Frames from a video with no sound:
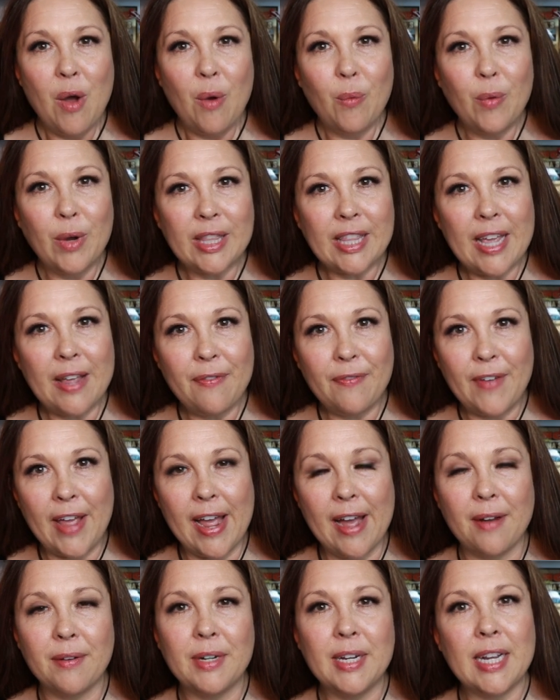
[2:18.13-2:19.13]
What they
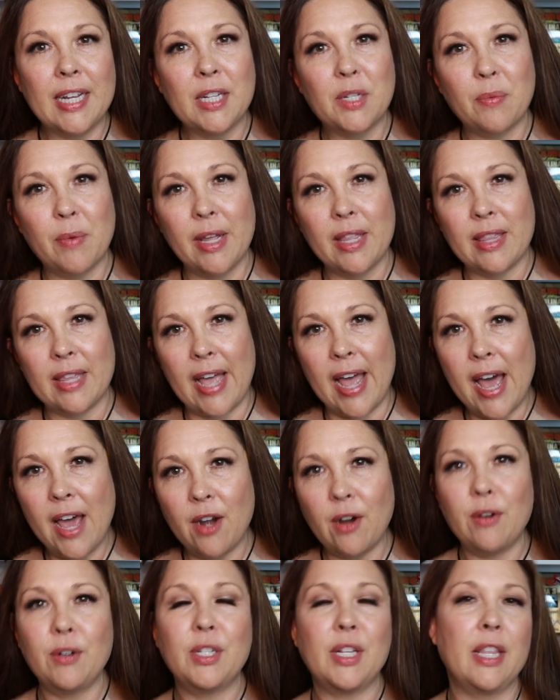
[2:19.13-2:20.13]
found is with the
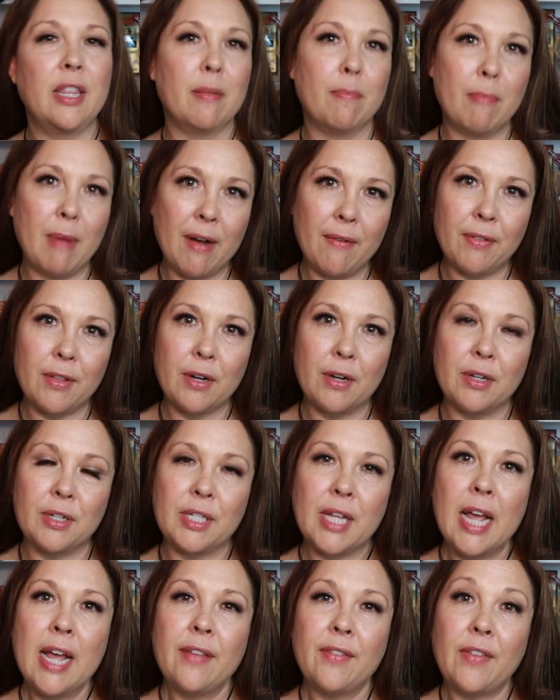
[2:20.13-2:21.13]
headers and the
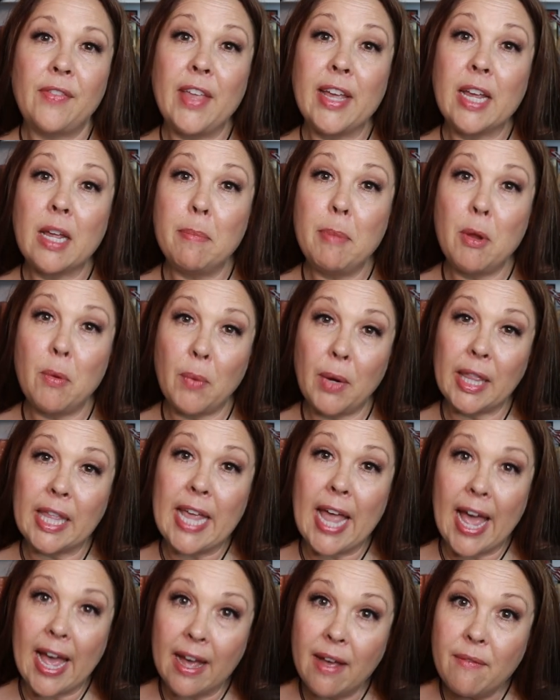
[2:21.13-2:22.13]
mufflers that they could be
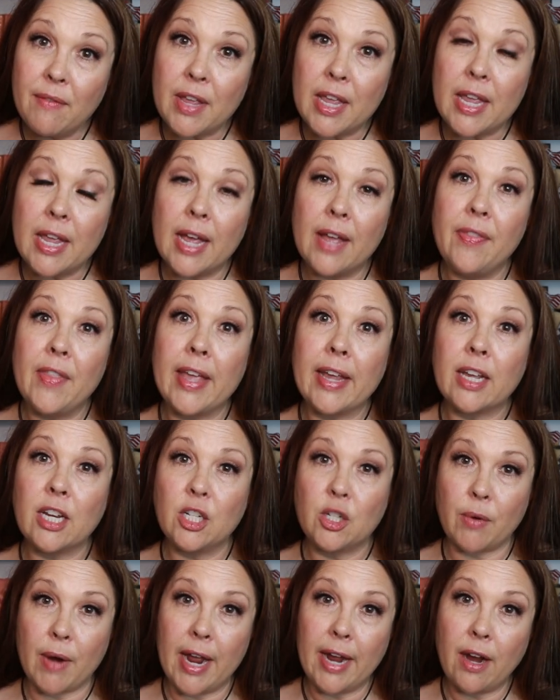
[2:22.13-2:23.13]
really heavy and they could
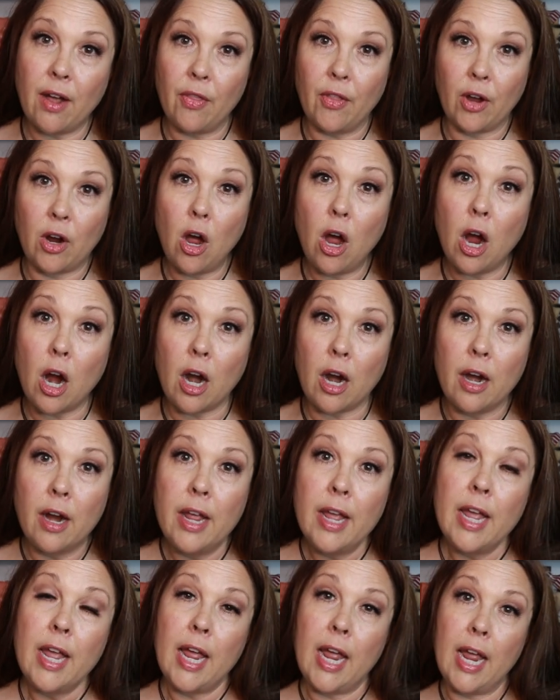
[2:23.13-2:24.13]
drag on the car
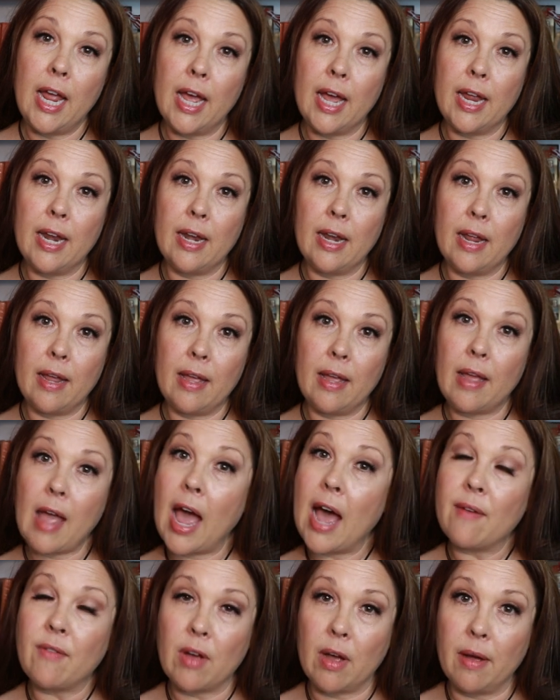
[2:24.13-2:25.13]
and
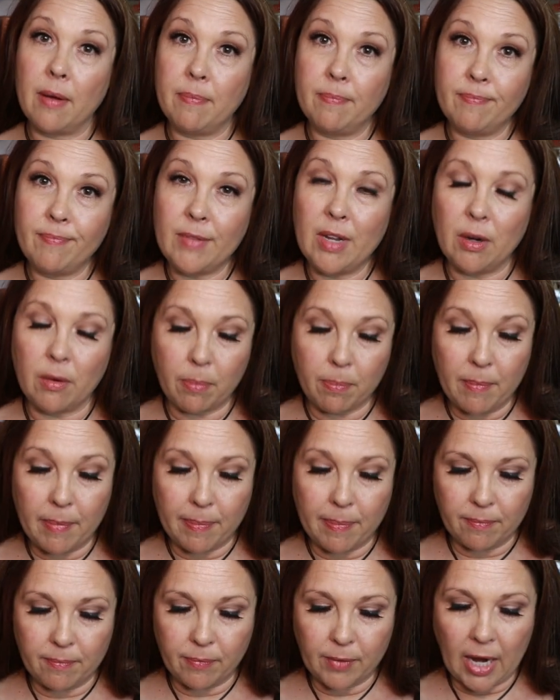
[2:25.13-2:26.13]
have a, you know,
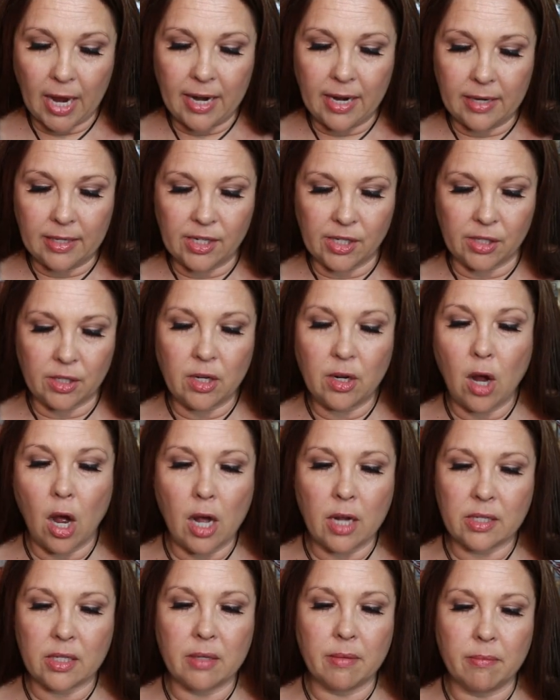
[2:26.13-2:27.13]
kind of just
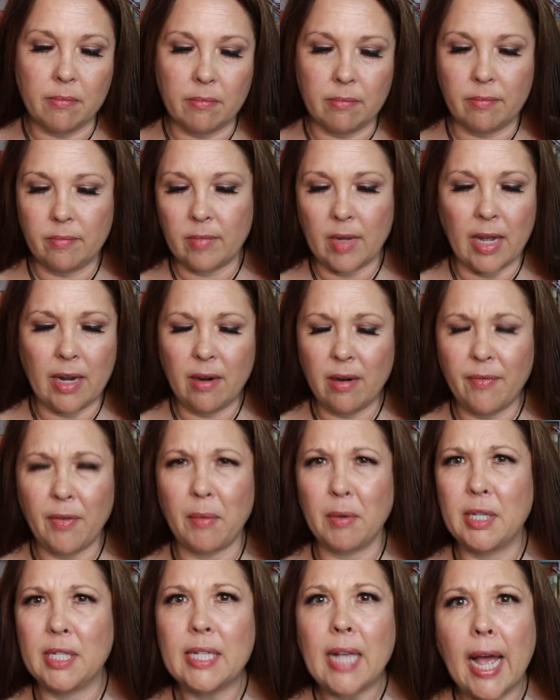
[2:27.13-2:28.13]
cause some, I don't know if
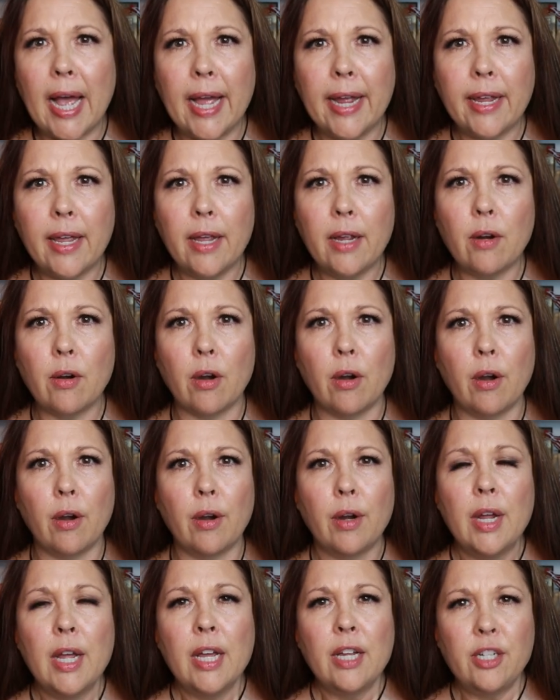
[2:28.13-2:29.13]
it was sagging
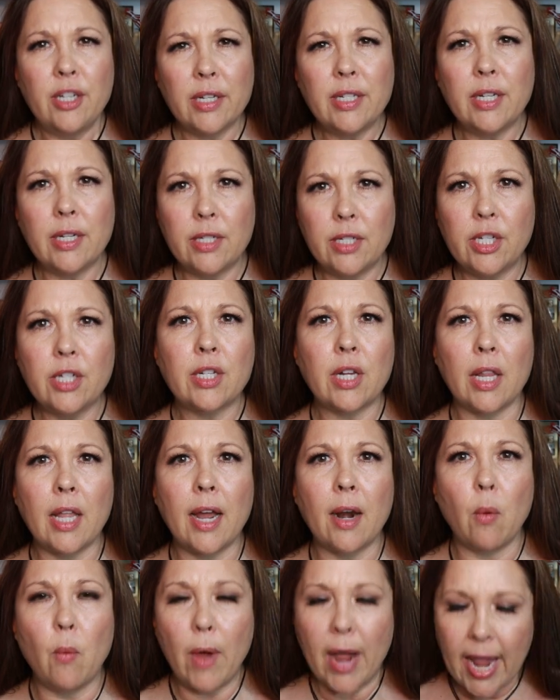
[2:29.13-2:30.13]
or just, it's just a
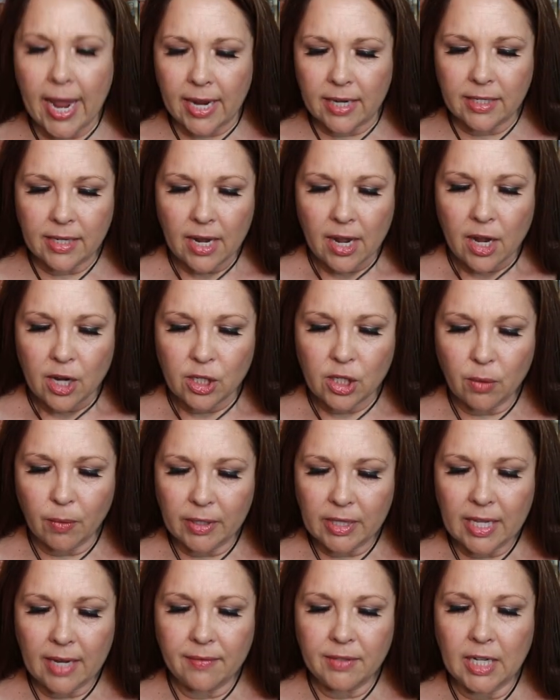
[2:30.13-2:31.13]
lot of weight. So
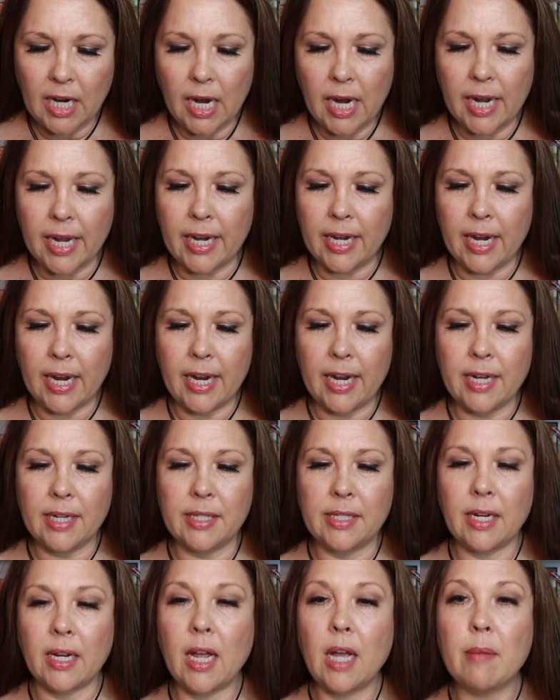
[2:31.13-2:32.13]
what they've done
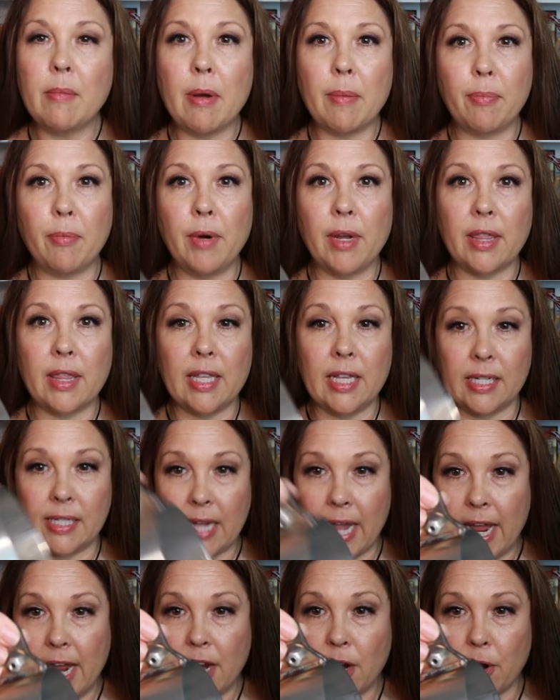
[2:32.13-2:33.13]
is come up with this
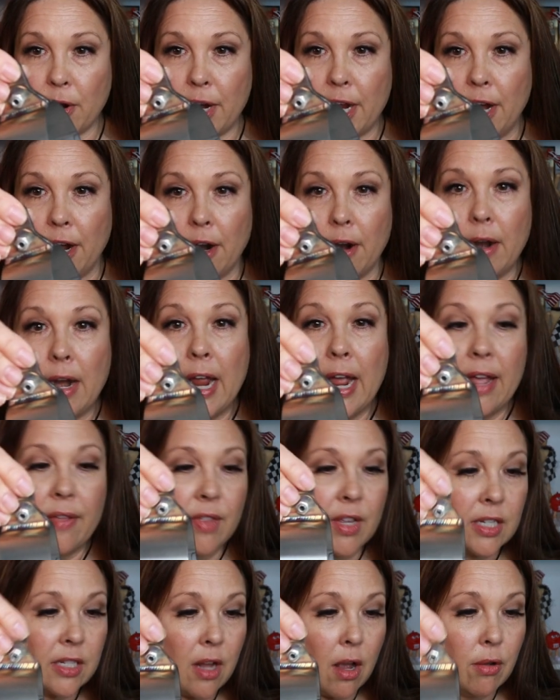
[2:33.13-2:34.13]
hanger here.
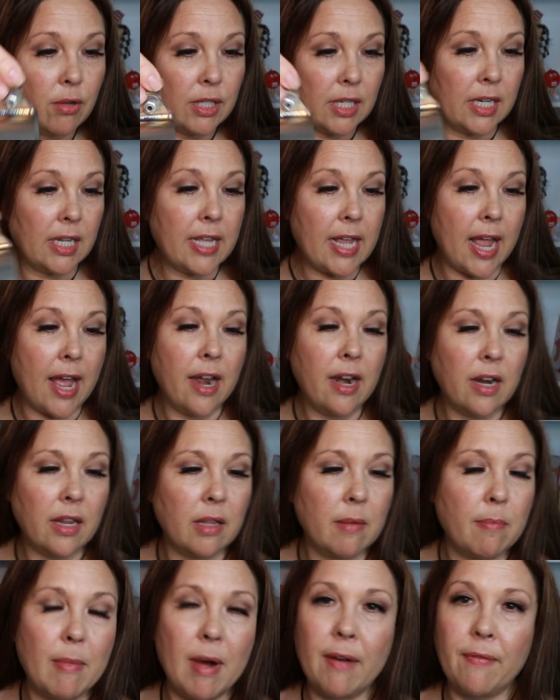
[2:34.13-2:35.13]
This goes to the end of
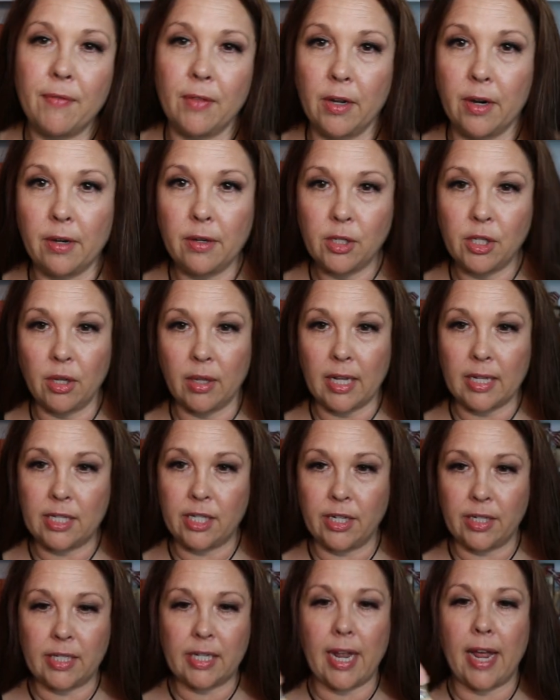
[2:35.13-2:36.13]
the muffler. So let's
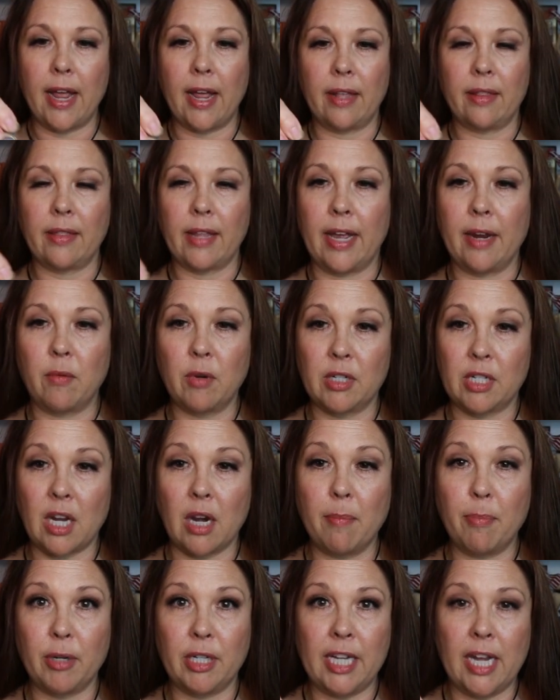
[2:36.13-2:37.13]
just say, like, we're just
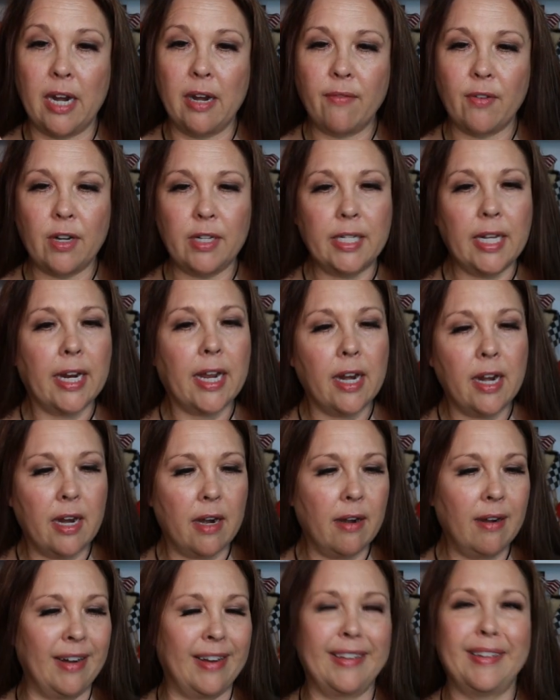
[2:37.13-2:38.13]
going to pretend for a second
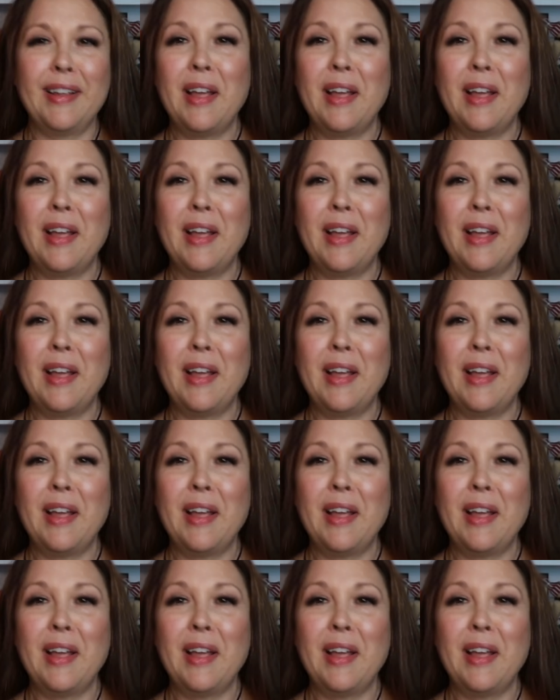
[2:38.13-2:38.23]
here.